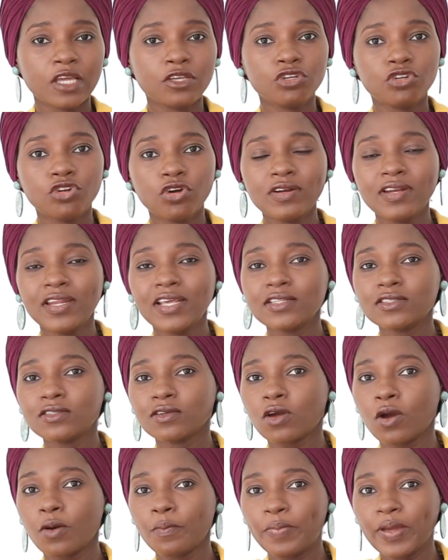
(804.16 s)
You don't need
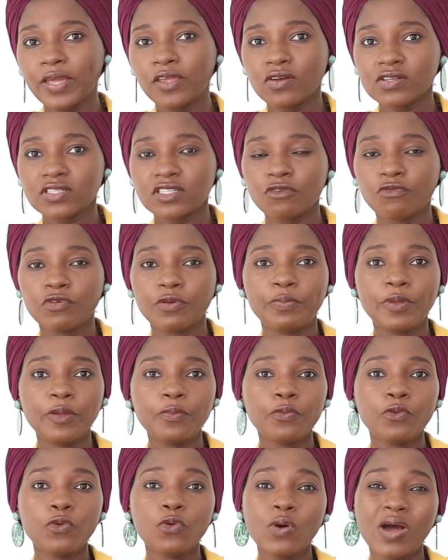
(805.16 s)
to compare yourself with
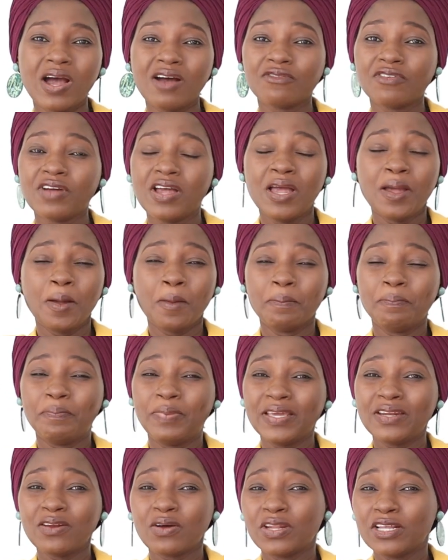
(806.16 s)
people who have
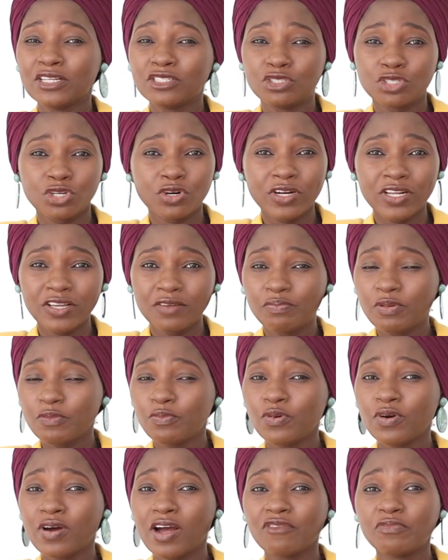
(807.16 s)
been on a journey,
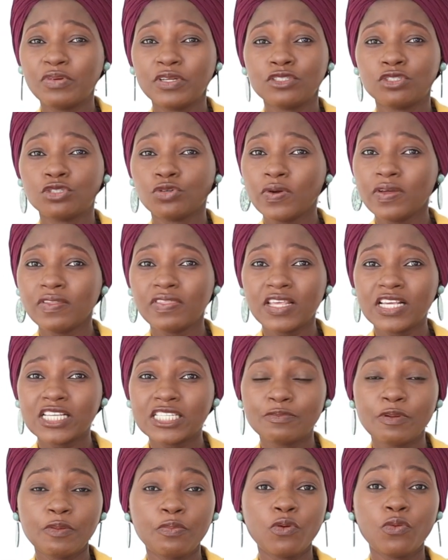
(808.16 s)
people who have been doing
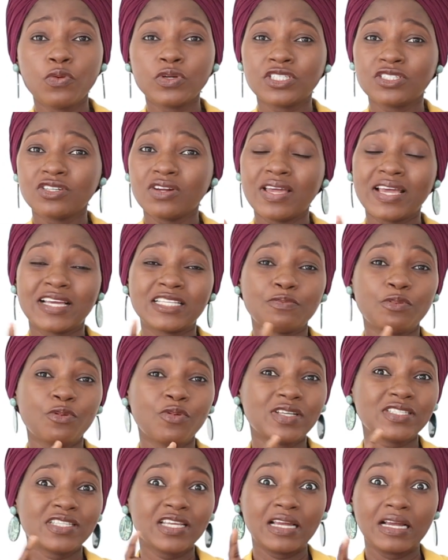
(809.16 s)
things, people who did not
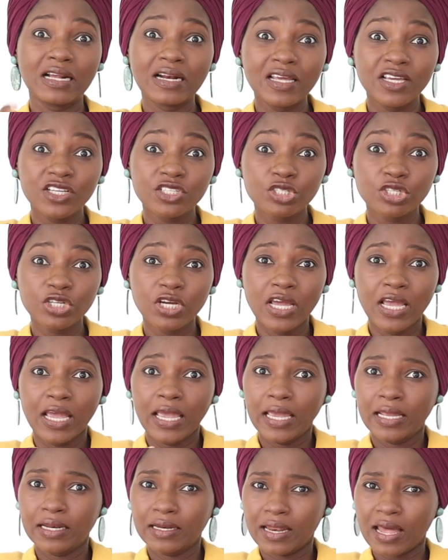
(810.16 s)
experience a glitch
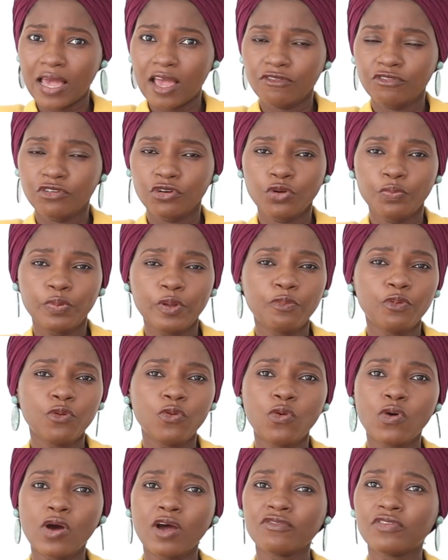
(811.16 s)
in life,
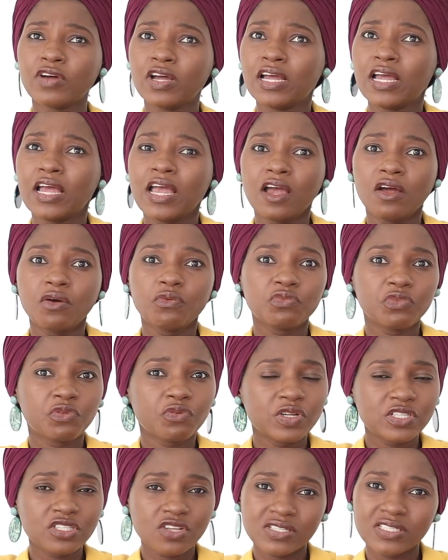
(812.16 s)
people who have
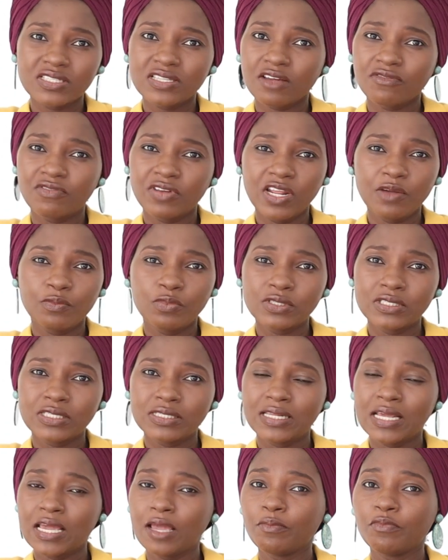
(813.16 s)
the resources available
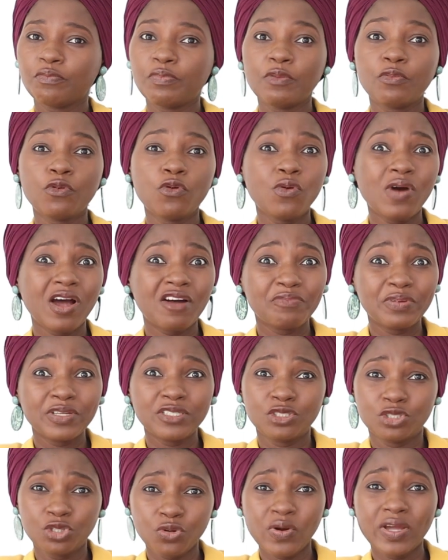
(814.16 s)
to them, people who have
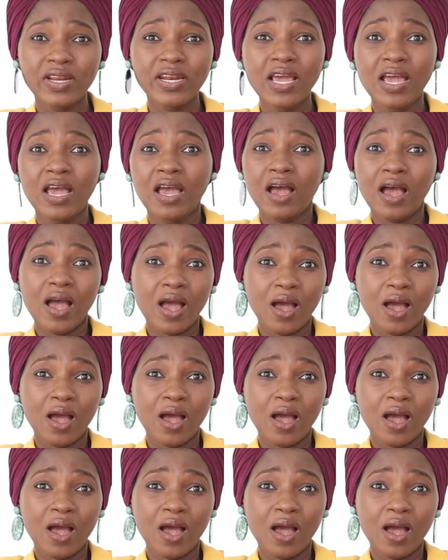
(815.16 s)
been doing,